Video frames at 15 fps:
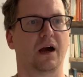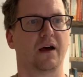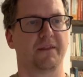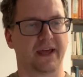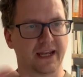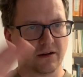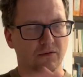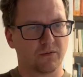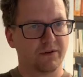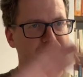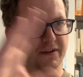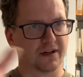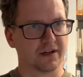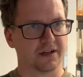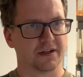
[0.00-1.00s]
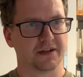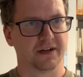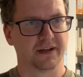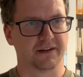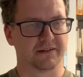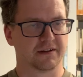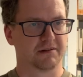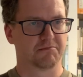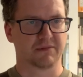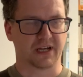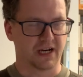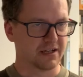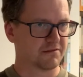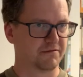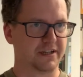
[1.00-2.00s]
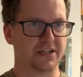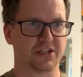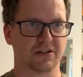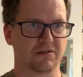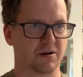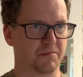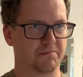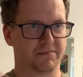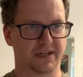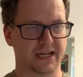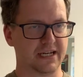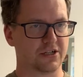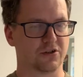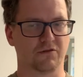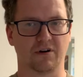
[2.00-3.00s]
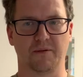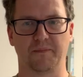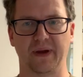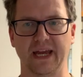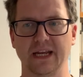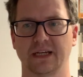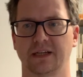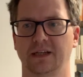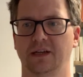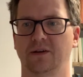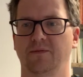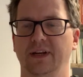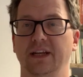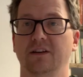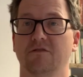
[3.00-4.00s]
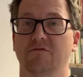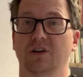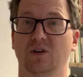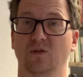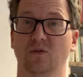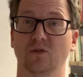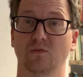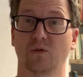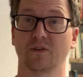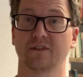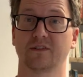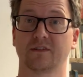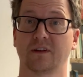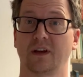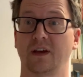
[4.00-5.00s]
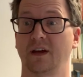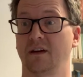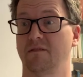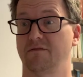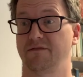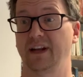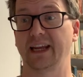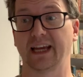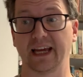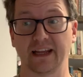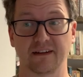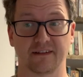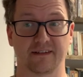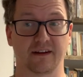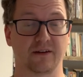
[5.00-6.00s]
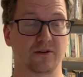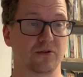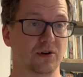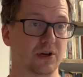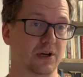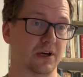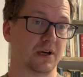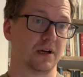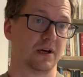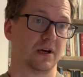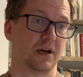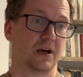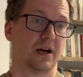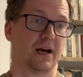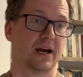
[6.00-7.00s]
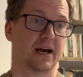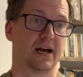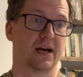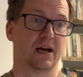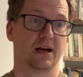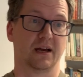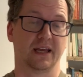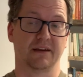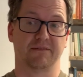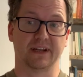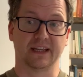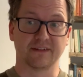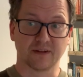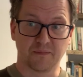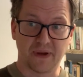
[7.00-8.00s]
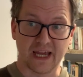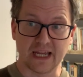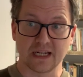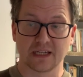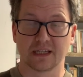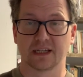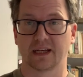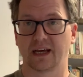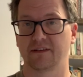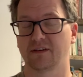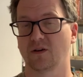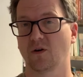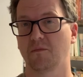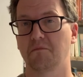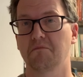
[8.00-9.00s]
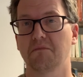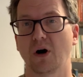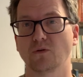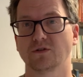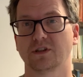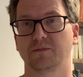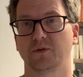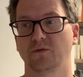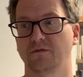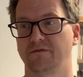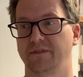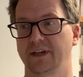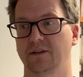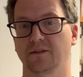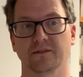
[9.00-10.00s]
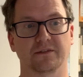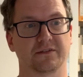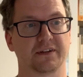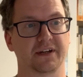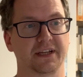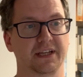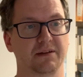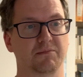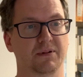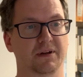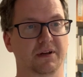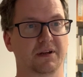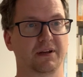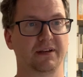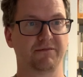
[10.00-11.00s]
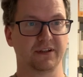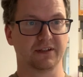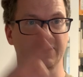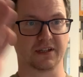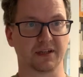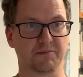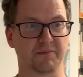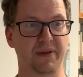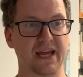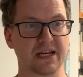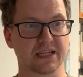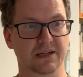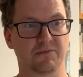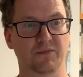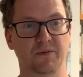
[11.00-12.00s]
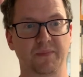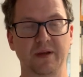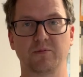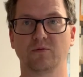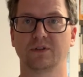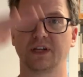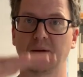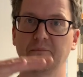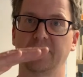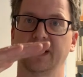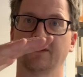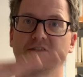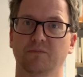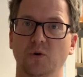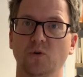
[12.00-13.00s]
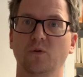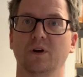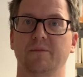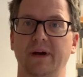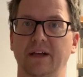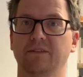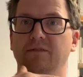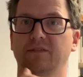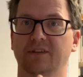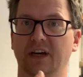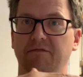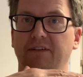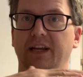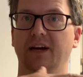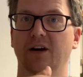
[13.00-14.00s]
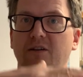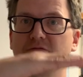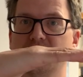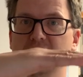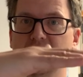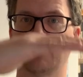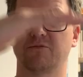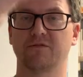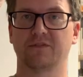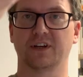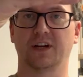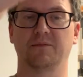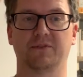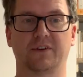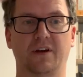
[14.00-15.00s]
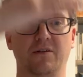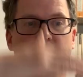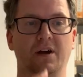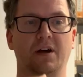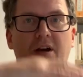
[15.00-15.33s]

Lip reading: And then with our nice cut feature, our ditch or our pit, we need to record what's filling it. So if it is a pit, has it got multiple fills, i.e. if it's a pit where people dumping small amounts of stuff in it over a number of times, so